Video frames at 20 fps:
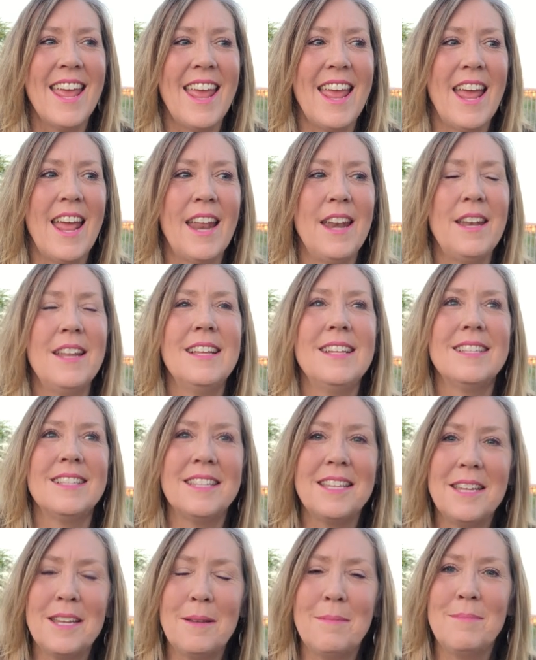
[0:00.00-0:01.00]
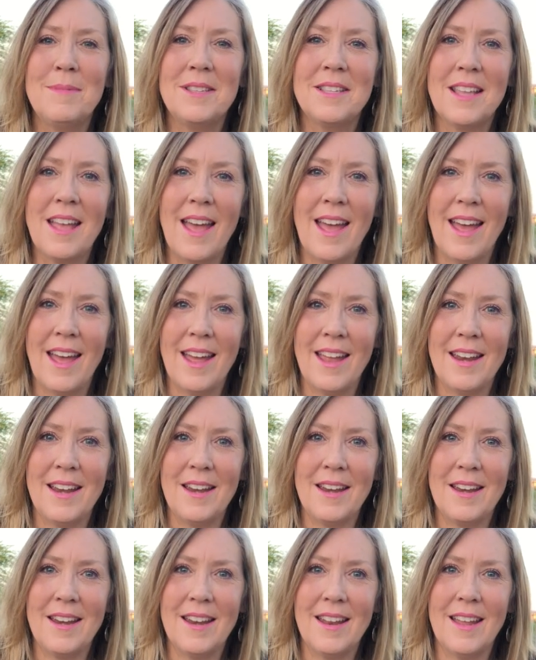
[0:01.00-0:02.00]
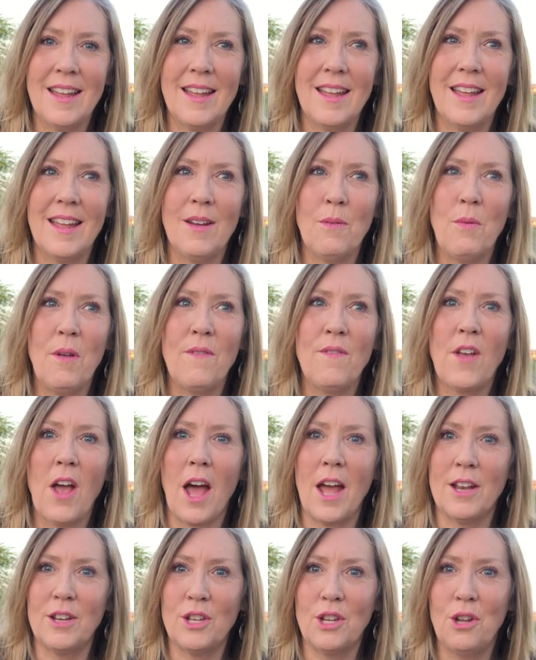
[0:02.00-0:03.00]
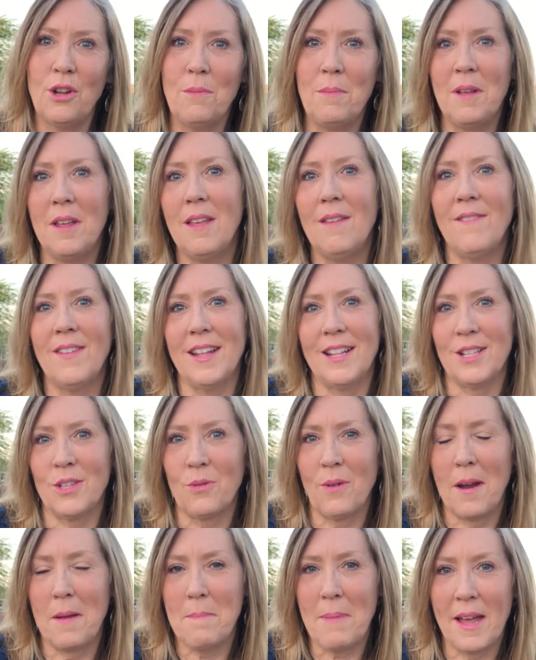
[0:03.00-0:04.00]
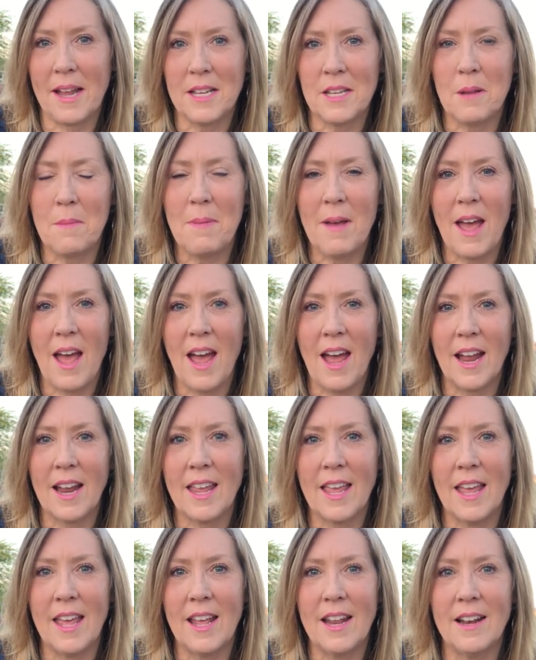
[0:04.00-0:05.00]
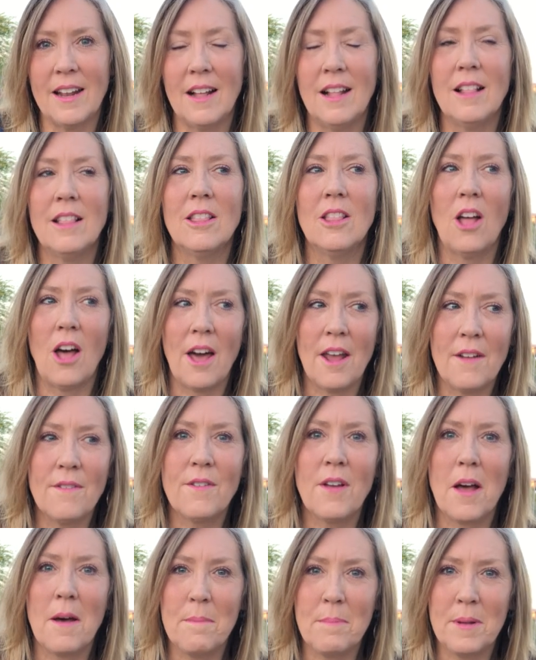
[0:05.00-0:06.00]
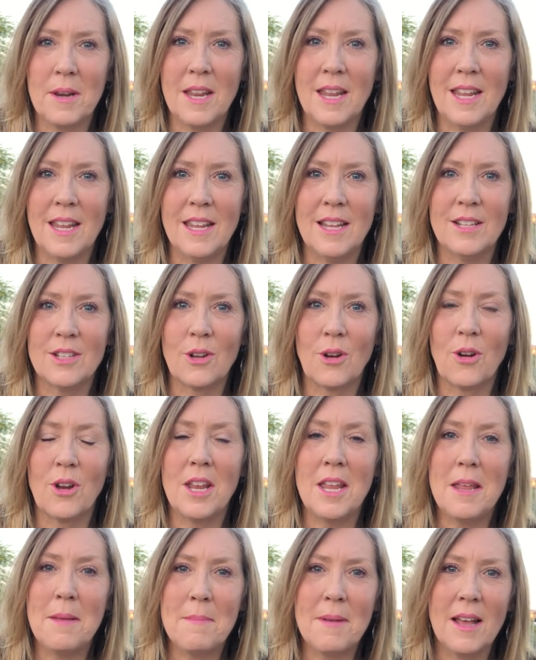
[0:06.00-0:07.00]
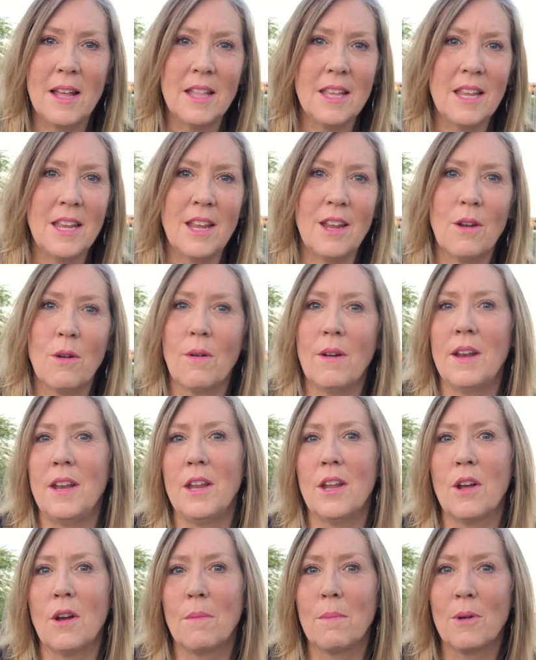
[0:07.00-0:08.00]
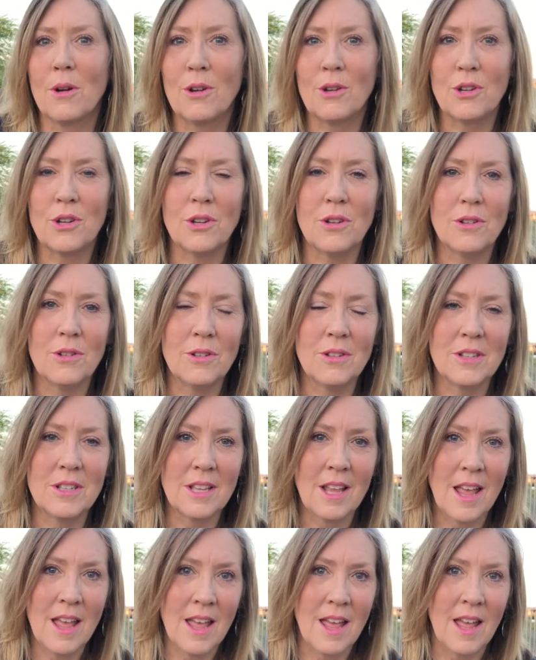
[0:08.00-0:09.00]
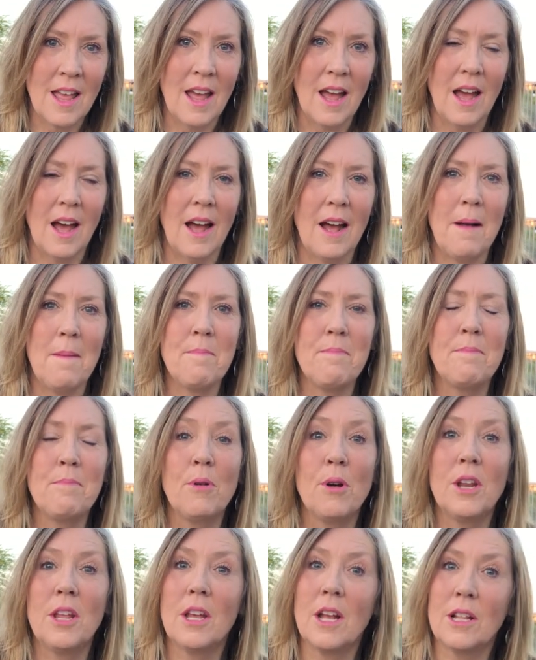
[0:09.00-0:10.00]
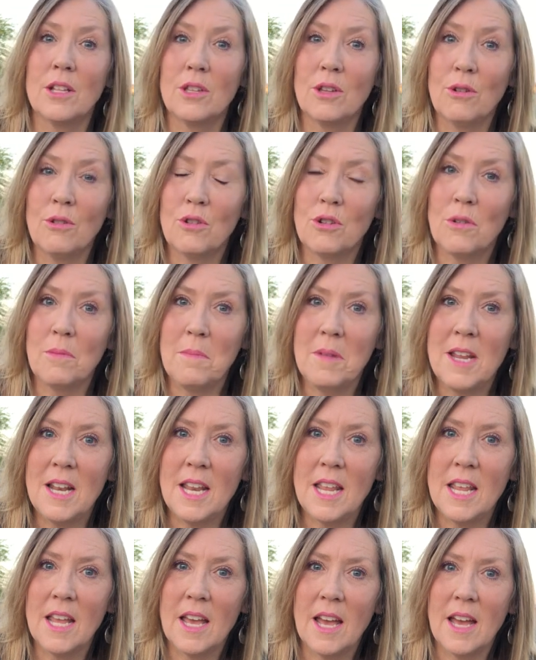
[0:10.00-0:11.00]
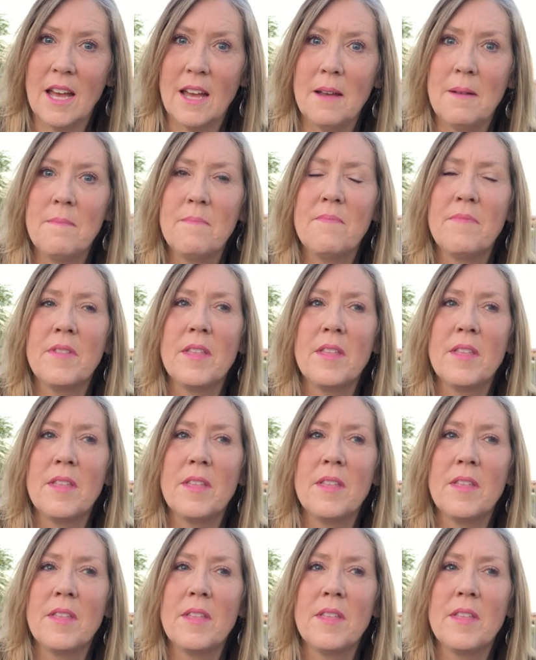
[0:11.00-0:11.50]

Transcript: And it seems that we've got two big events right back to back, and a lot of companies are emailing, creating commercials, um, putting on social media